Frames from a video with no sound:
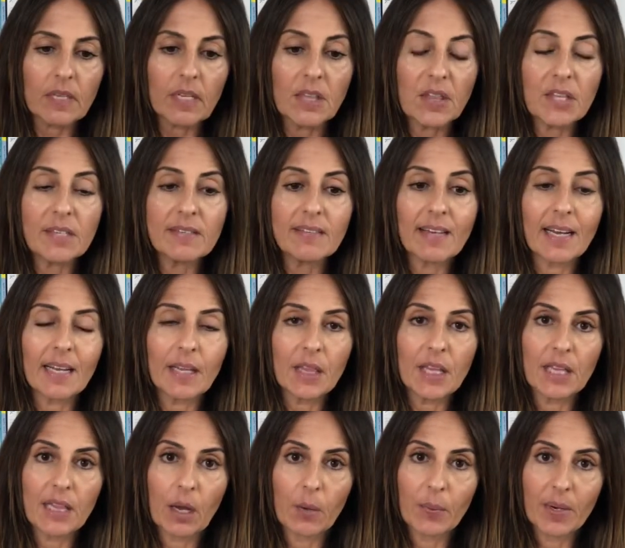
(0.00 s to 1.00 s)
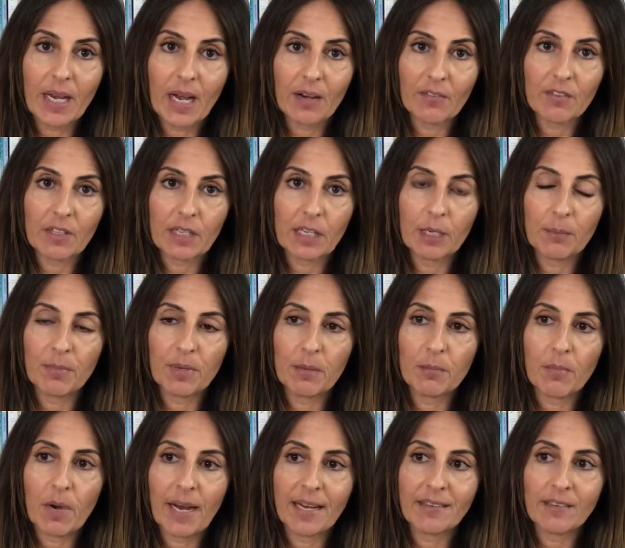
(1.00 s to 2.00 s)
The second thing that we have to keep in
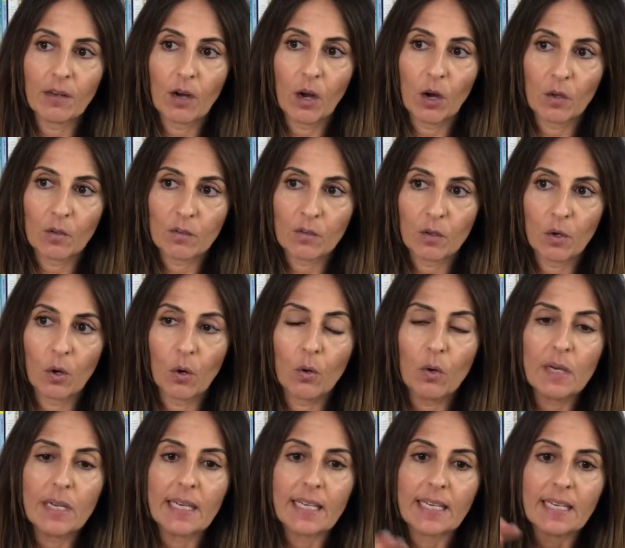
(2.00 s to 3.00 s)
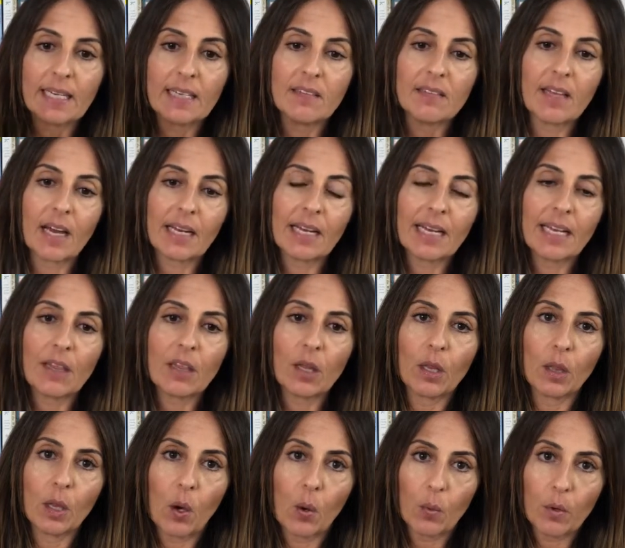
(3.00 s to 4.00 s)
mind also is that in the
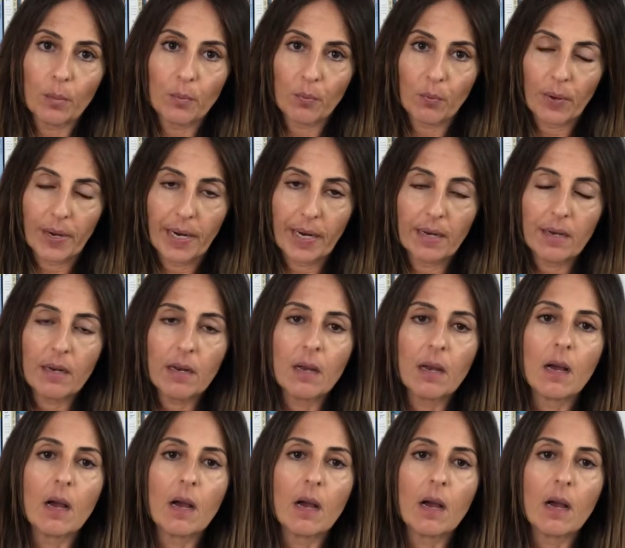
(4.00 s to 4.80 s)
lower brain,